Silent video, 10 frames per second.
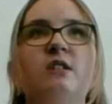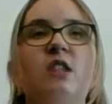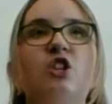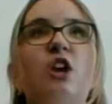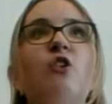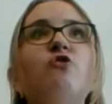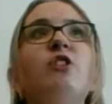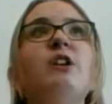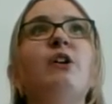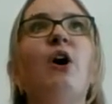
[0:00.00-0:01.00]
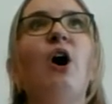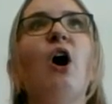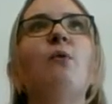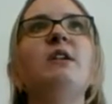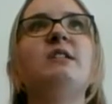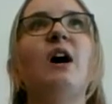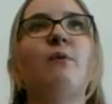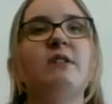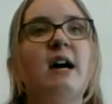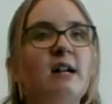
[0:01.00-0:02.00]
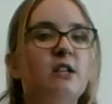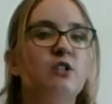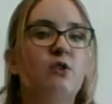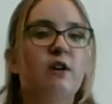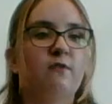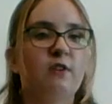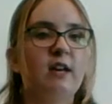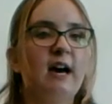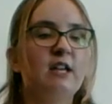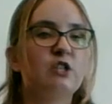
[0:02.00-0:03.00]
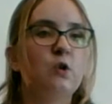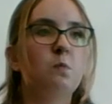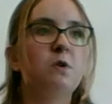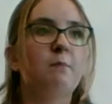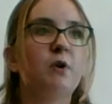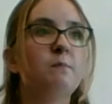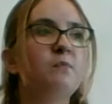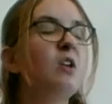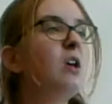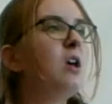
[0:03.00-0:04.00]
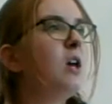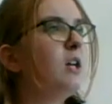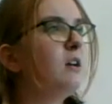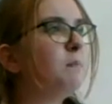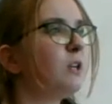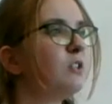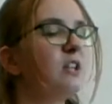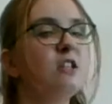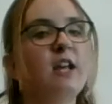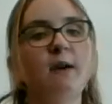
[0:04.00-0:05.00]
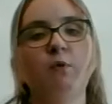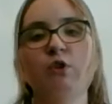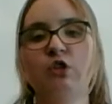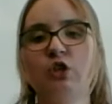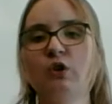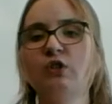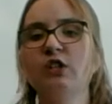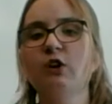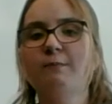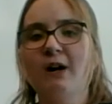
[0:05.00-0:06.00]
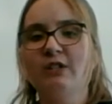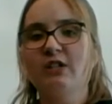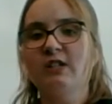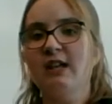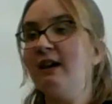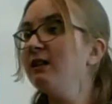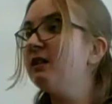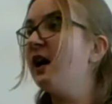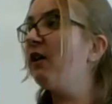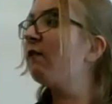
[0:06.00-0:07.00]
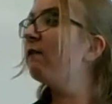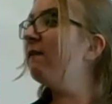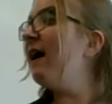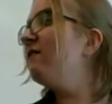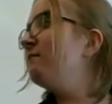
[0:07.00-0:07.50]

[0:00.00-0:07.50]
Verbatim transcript: The children can always tell when Daddy is going for the ice cube number. He appears at the table with two steel balls in his hands and for five